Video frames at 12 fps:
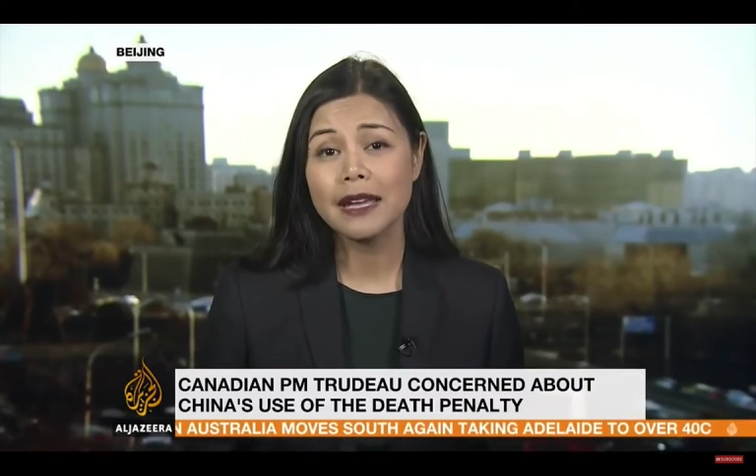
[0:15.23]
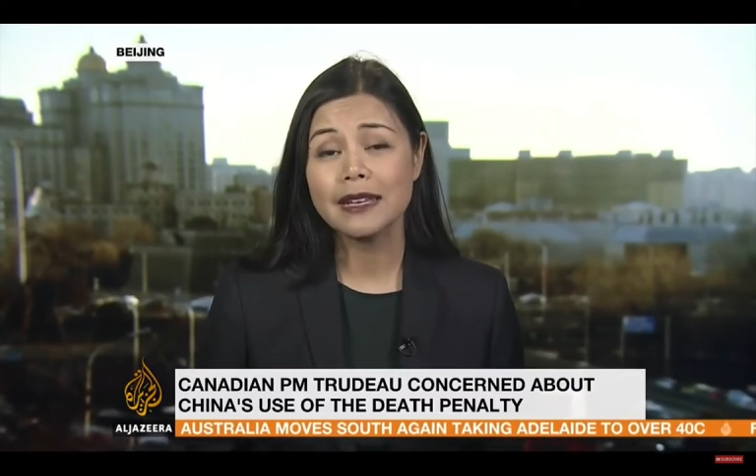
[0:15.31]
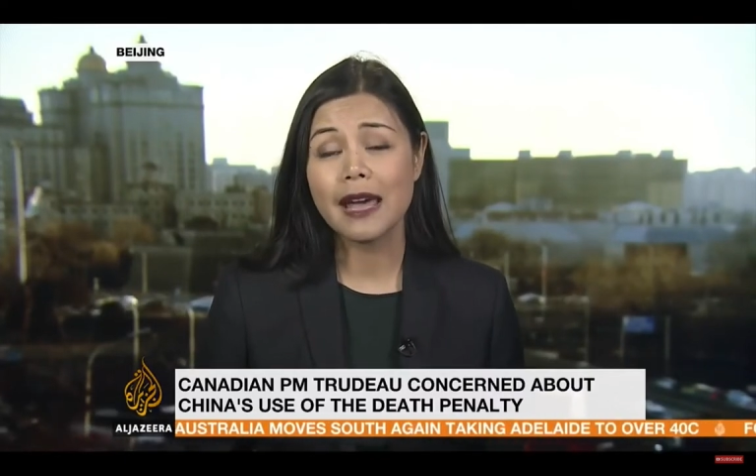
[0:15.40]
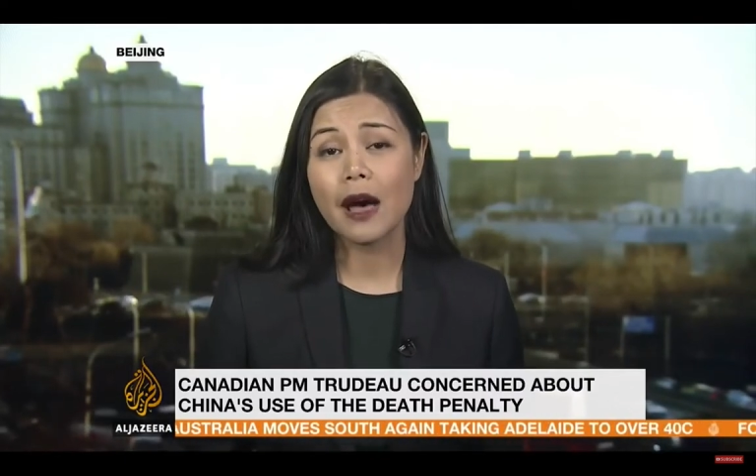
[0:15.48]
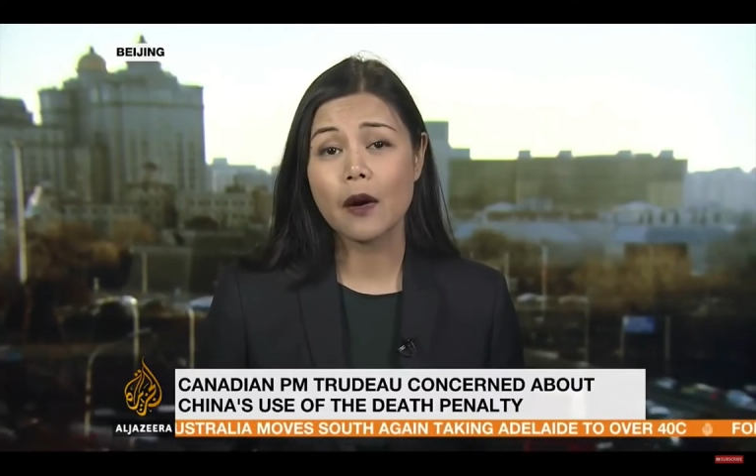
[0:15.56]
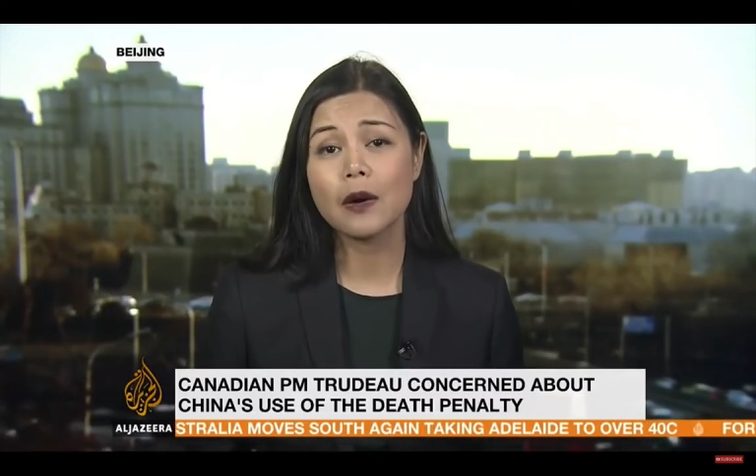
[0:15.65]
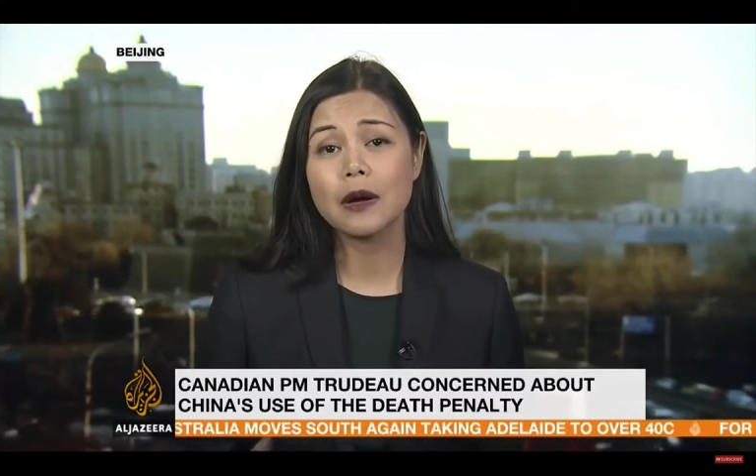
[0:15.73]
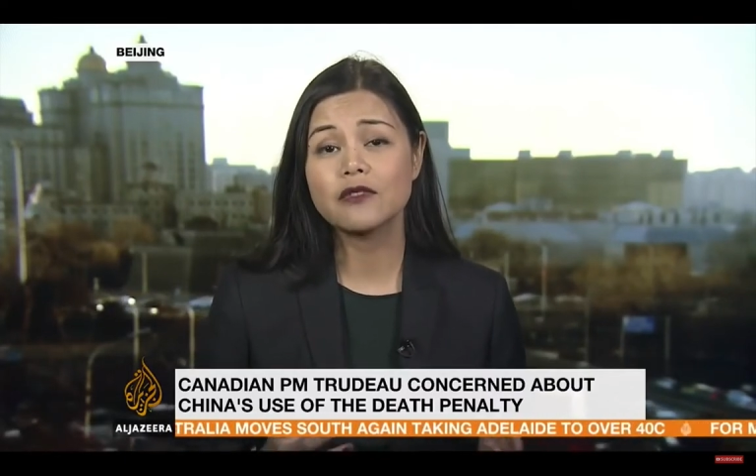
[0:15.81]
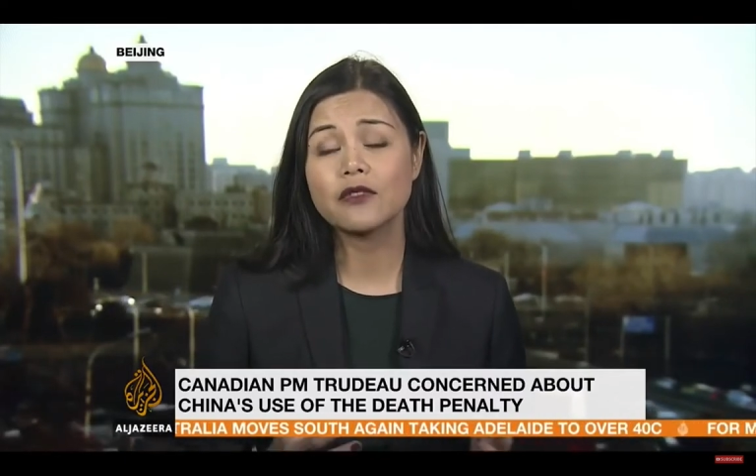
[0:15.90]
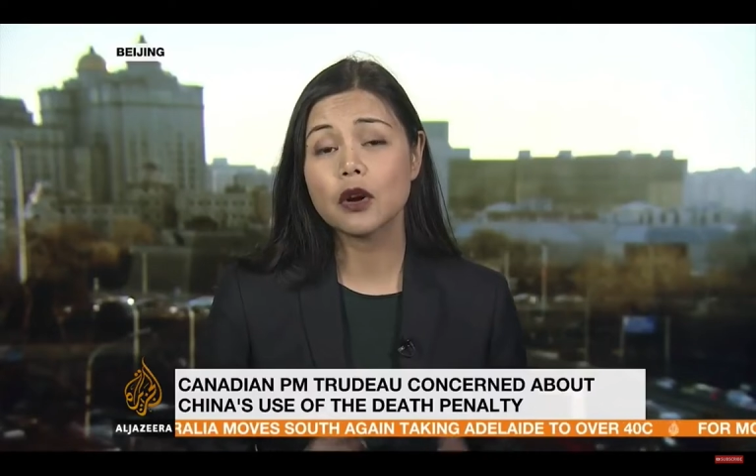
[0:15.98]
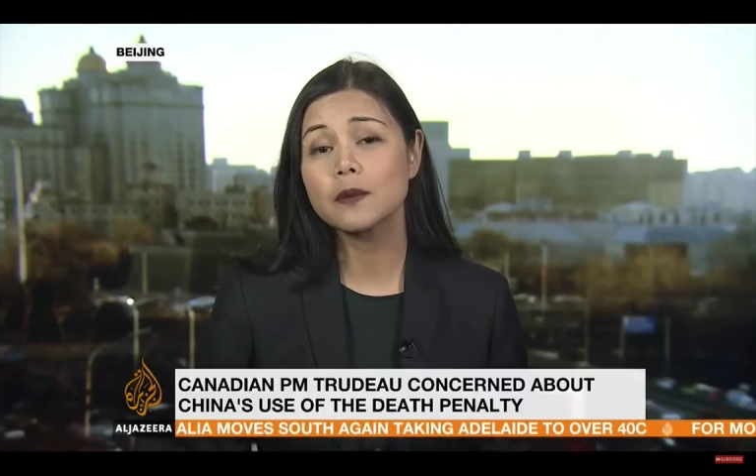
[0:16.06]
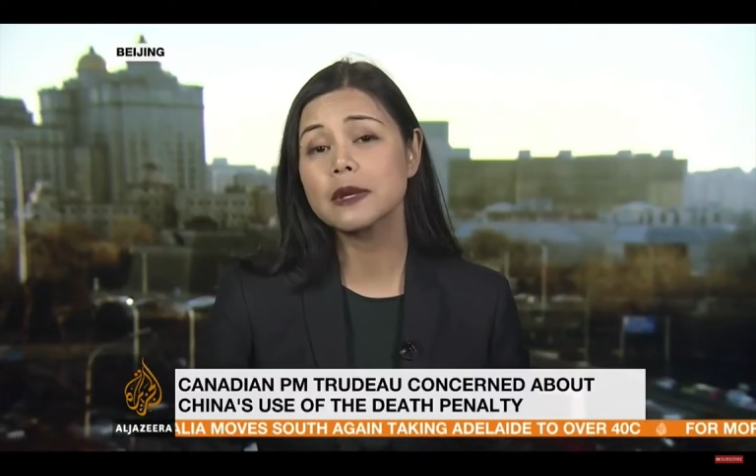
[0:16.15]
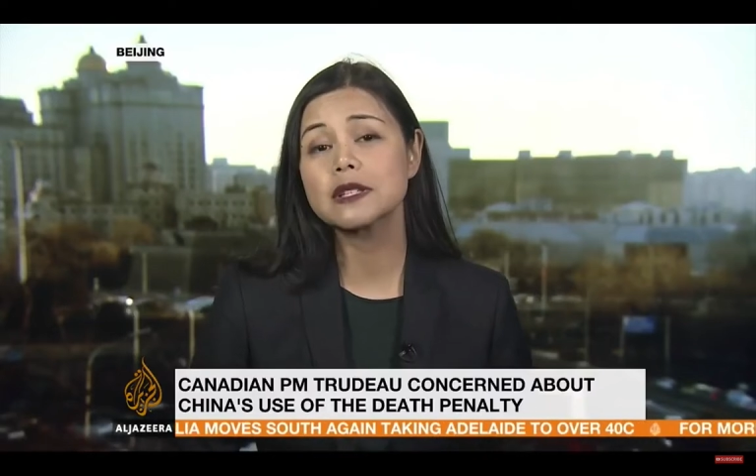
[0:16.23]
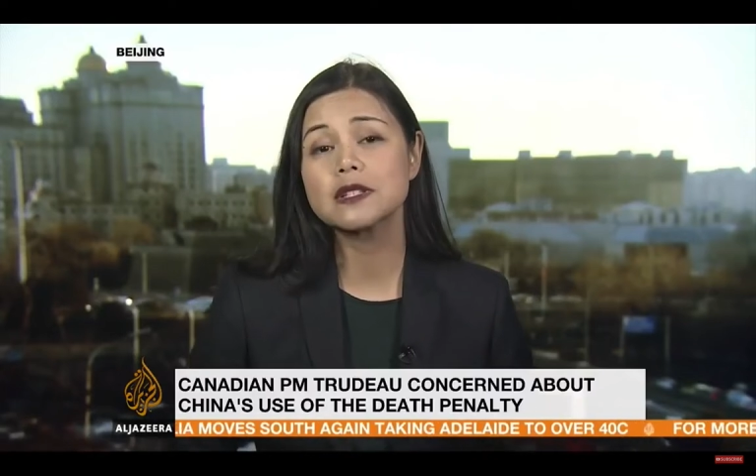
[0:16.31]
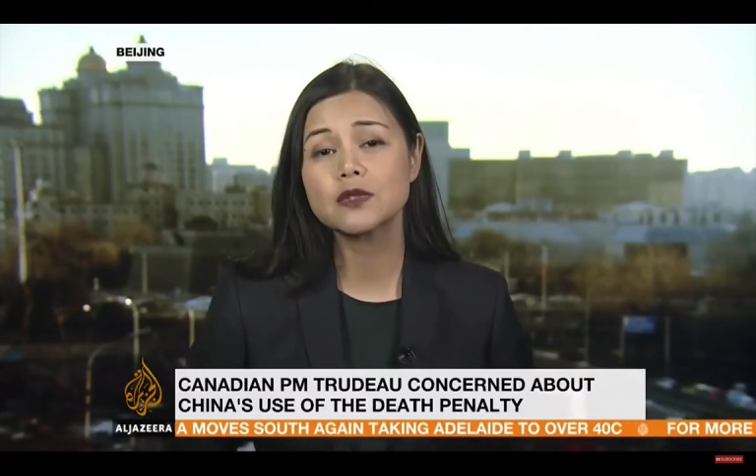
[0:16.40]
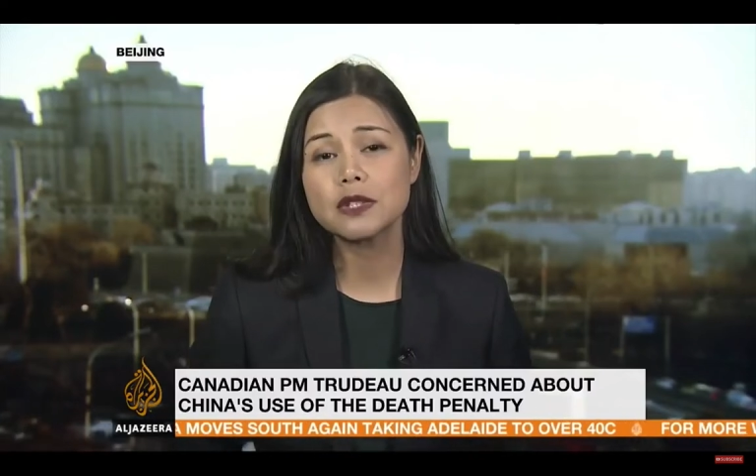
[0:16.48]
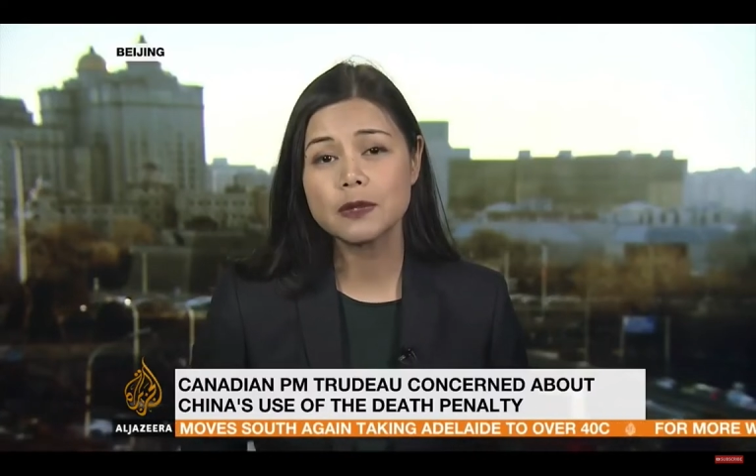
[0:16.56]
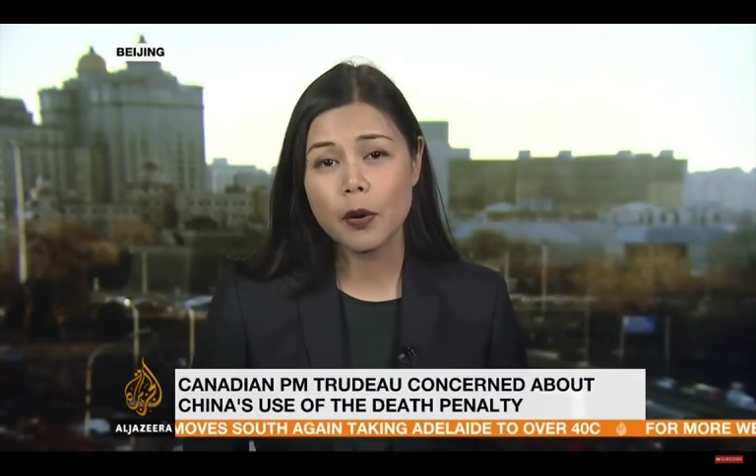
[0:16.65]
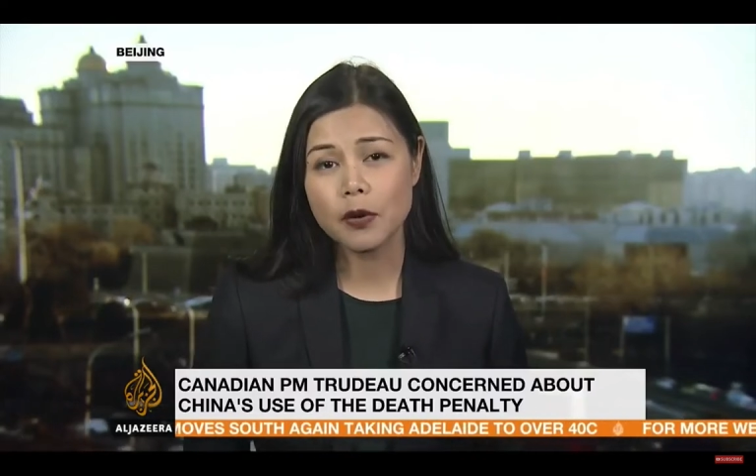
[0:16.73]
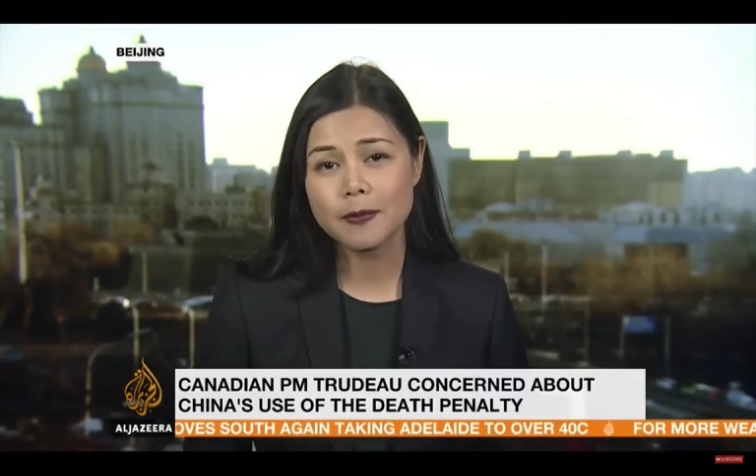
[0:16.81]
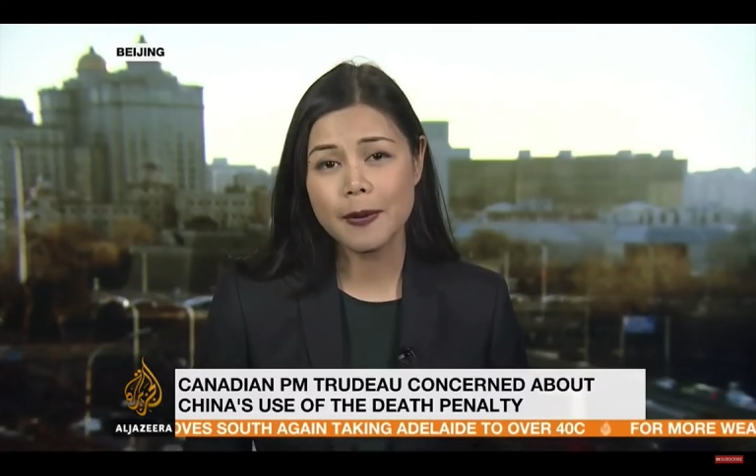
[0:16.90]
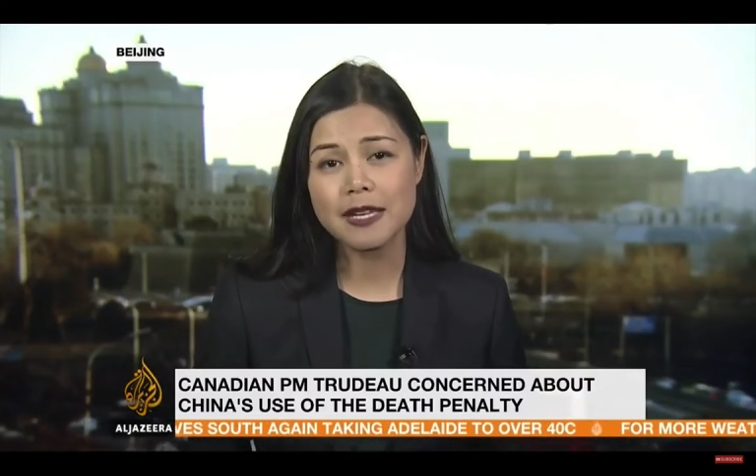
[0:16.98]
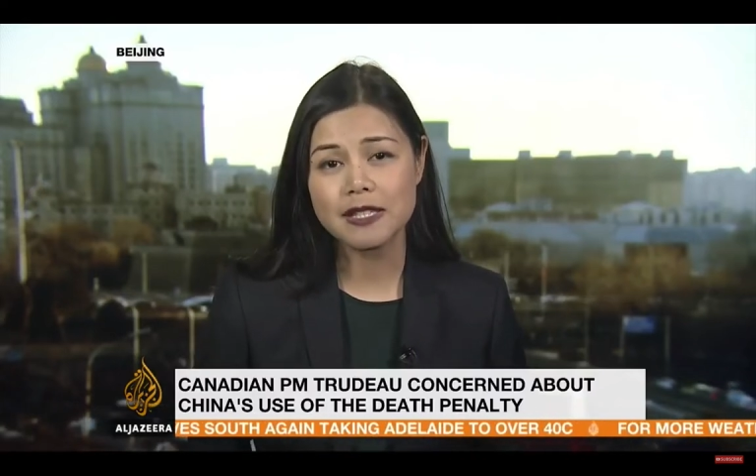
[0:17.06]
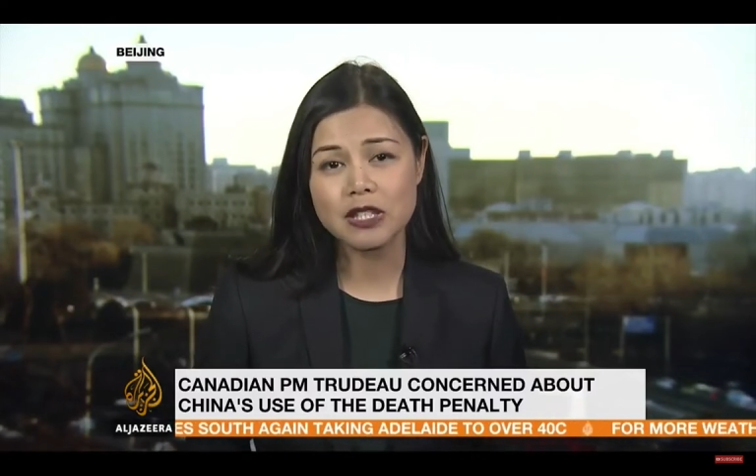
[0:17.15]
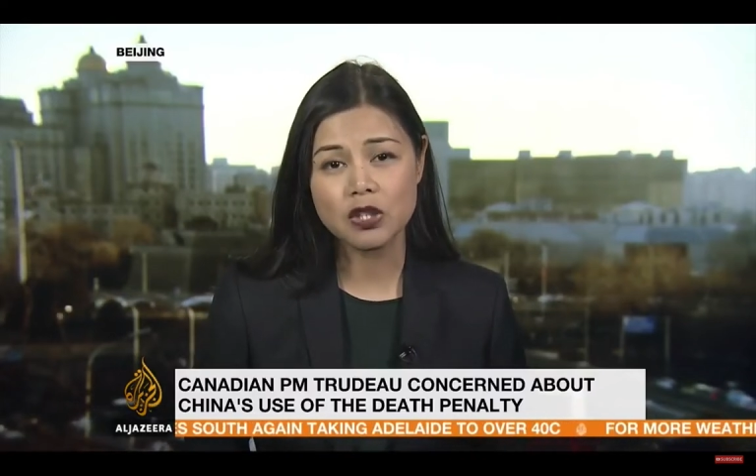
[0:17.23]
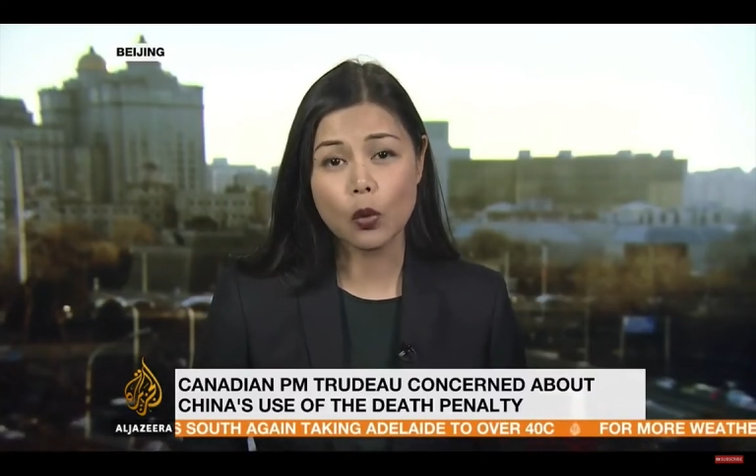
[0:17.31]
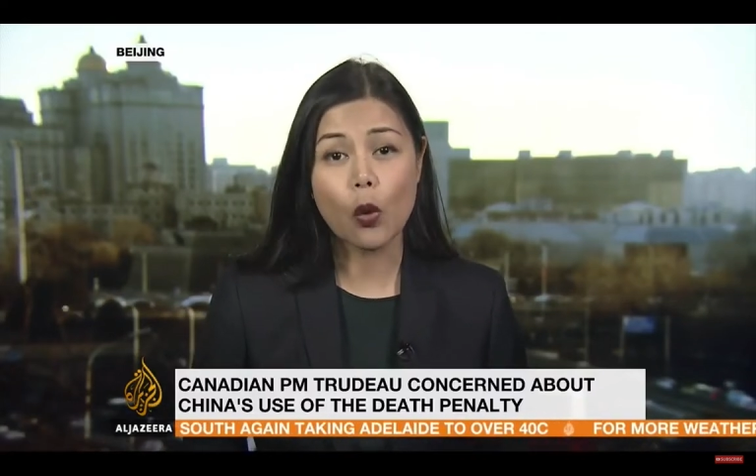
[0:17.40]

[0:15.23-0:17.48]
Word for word: Now, Foreign Ministry spokesperson